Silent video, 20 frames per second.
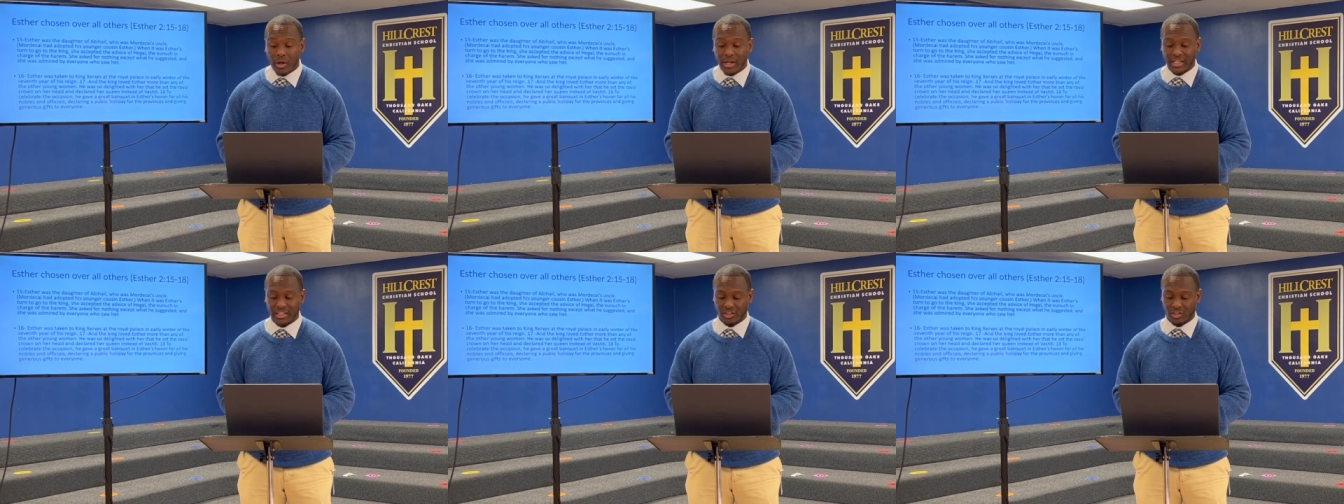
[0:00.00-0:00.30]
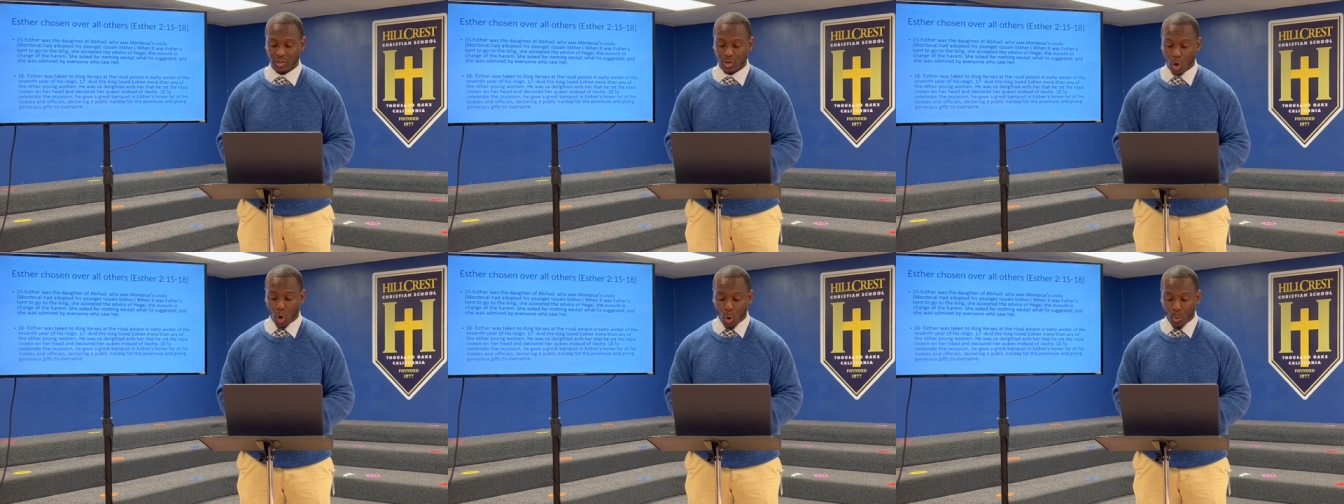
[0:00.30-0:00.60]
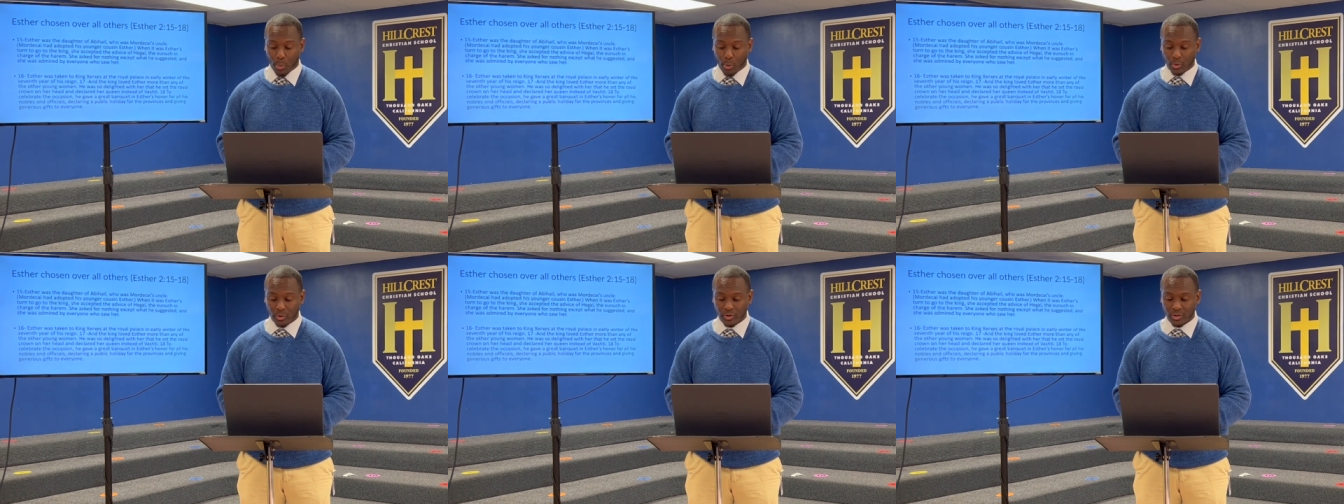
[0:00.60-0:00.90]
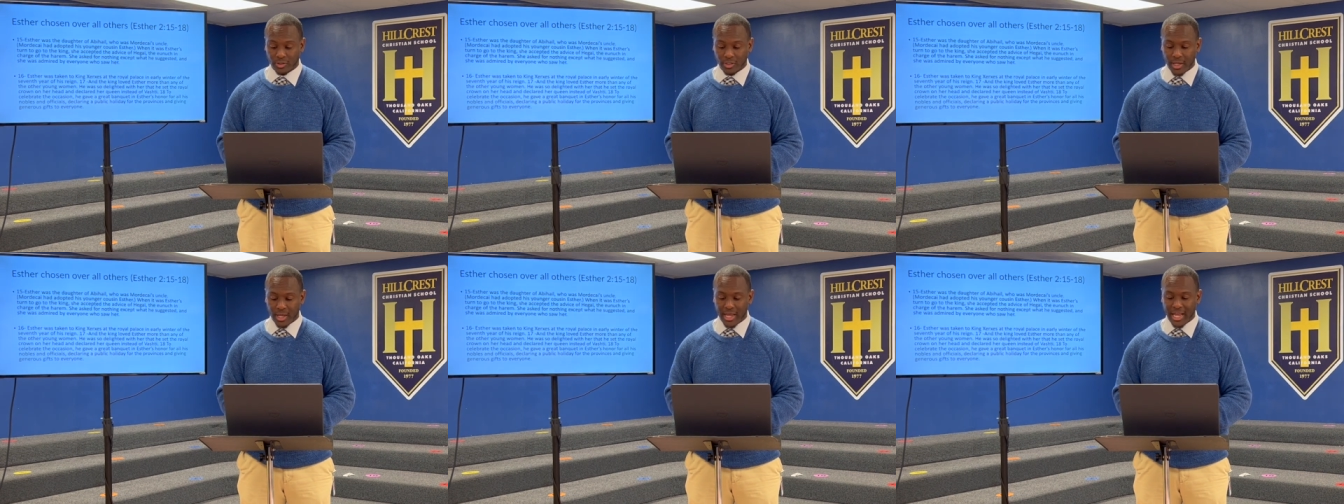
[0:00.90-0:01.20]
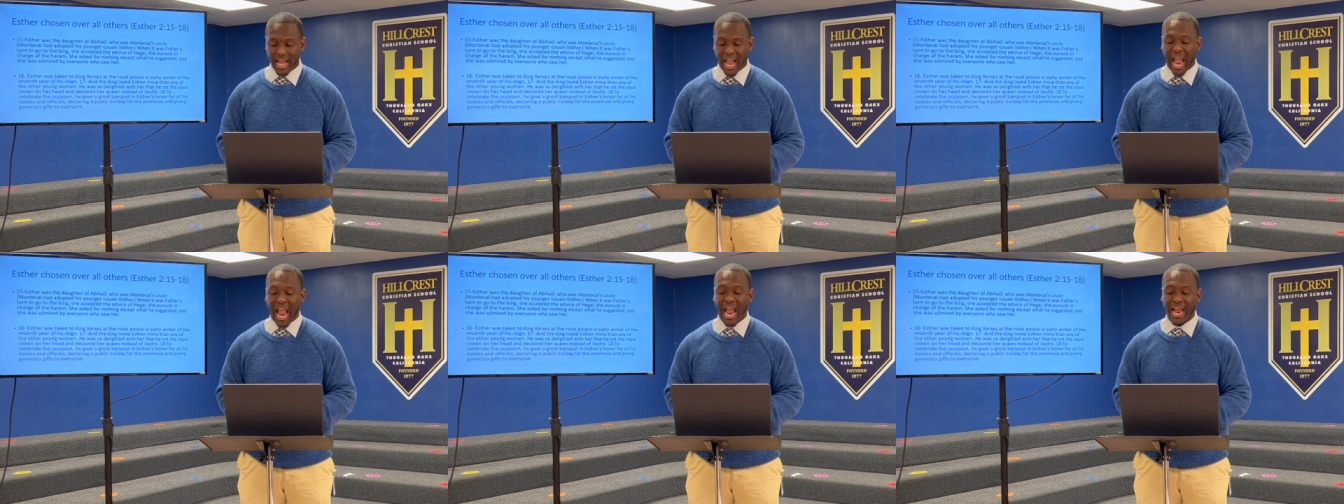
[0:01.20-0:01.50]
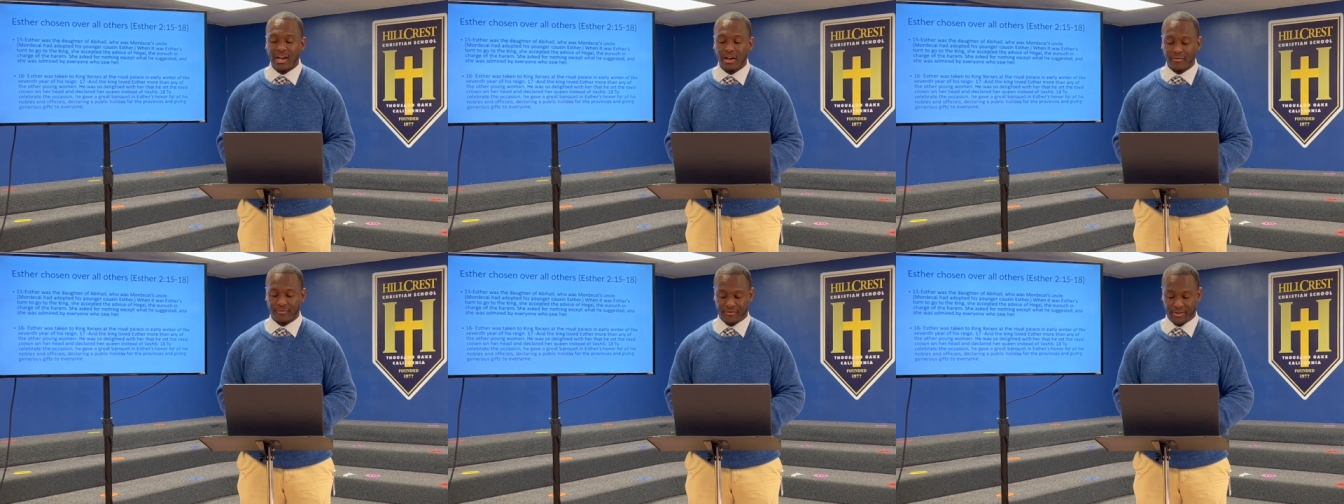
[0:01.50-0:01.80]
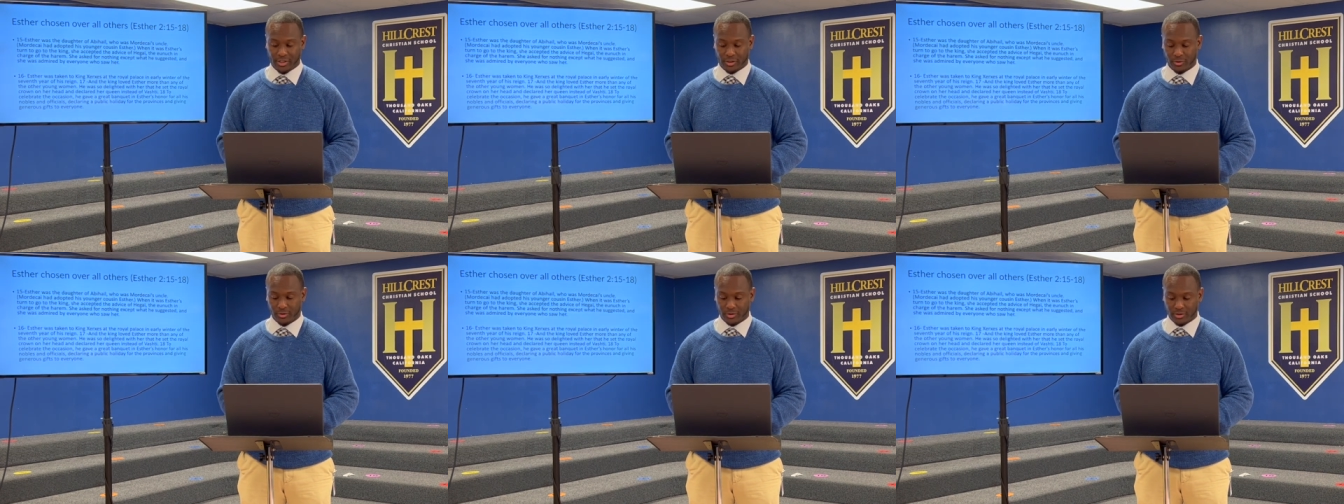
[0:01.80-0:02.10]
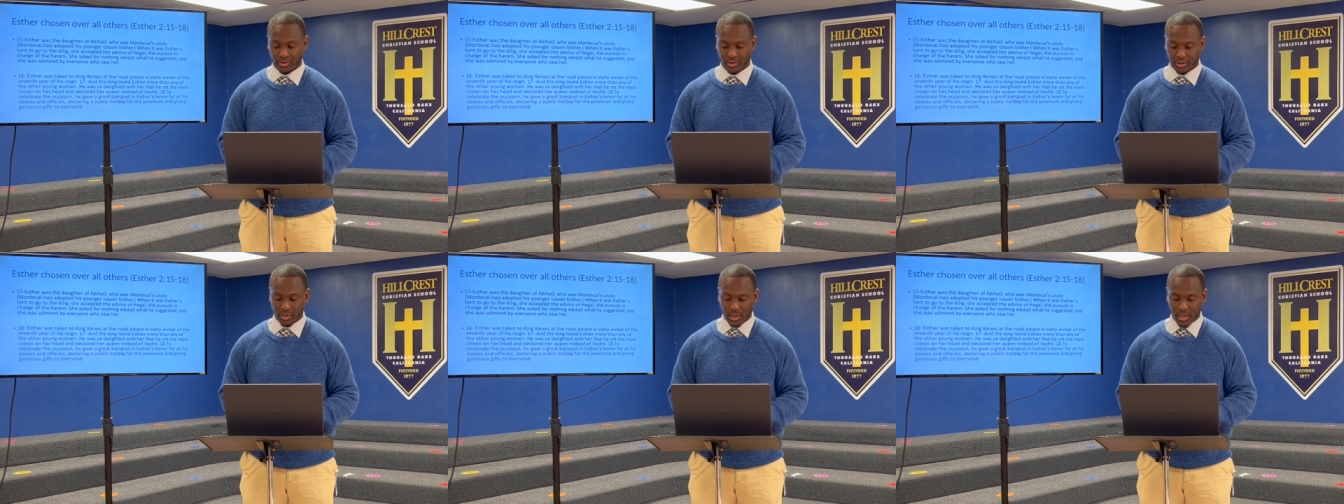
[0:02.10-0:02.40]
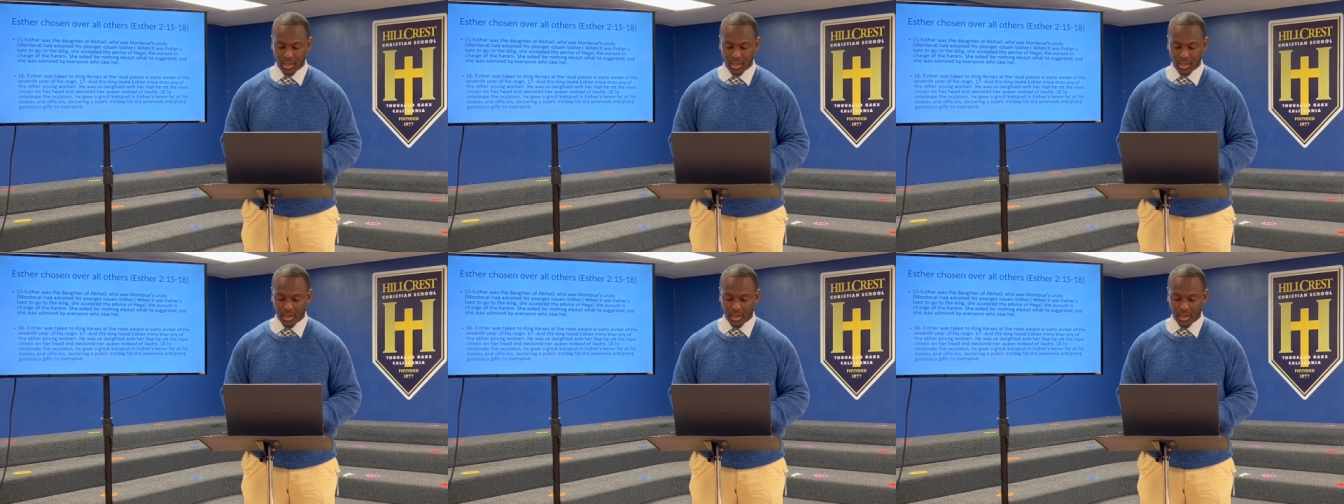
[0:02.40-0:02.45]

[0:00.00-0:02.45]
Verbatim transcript: his nobles and officials,